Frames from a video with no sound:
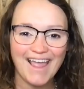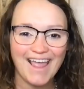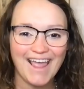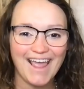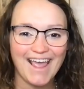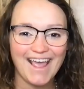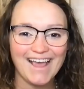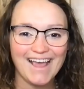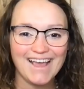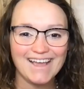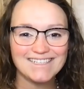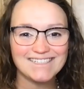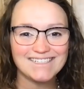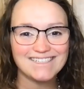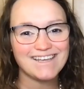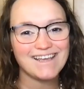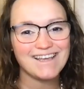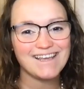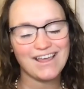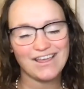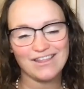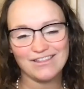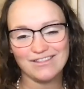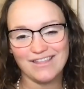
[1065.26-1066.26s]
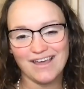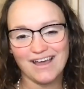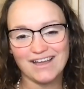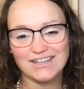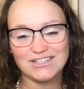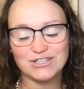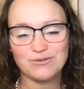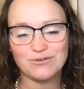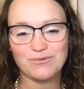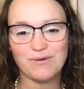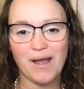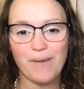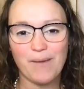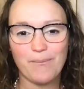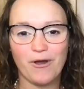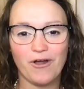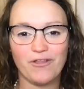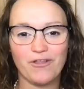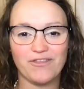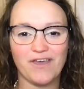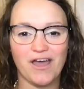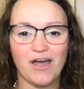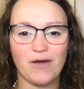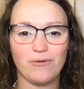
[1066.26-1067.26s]
and that's a
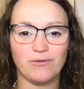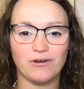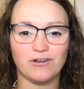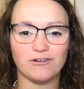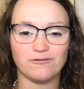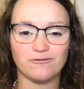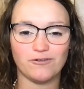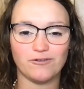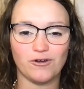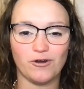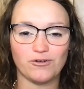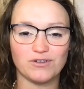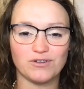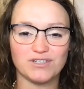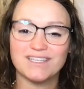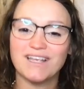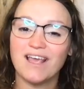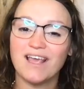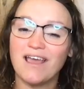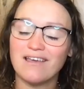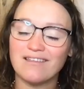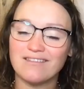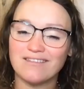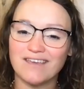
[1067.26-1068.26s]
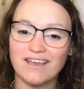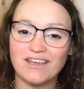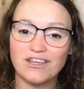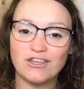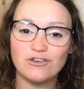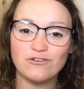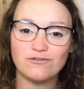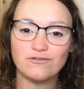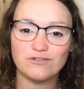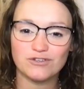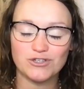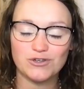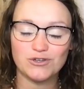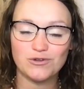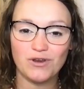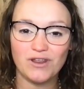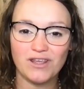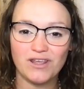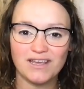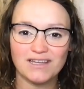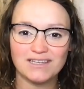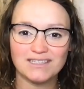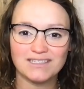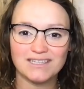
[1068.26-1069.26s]
wrap on that one, folks. Thank you for
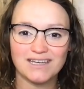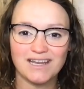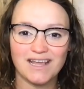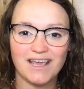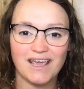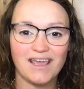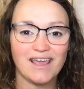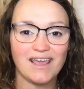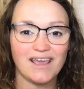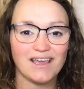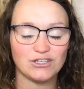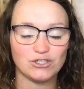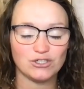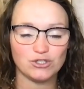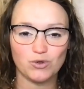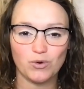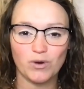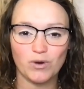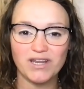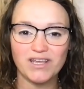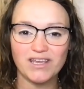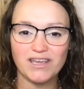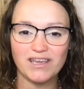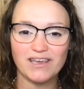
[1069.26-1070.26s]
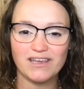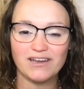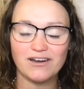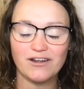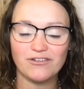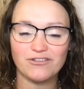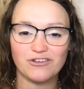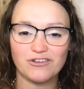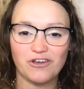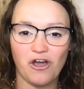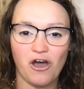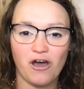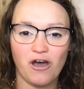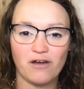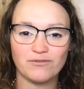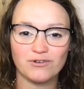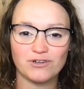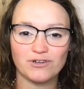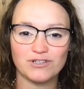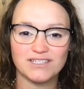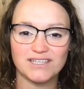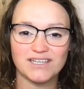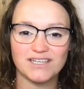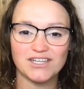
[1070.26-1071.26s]
tuning in today and joining in on the
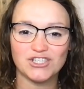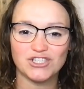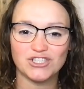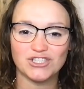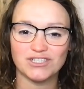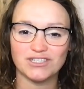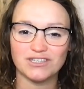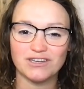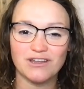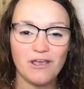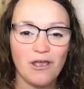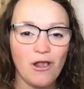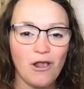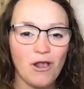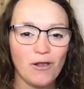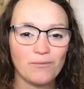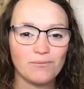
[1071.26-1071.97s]
conversation.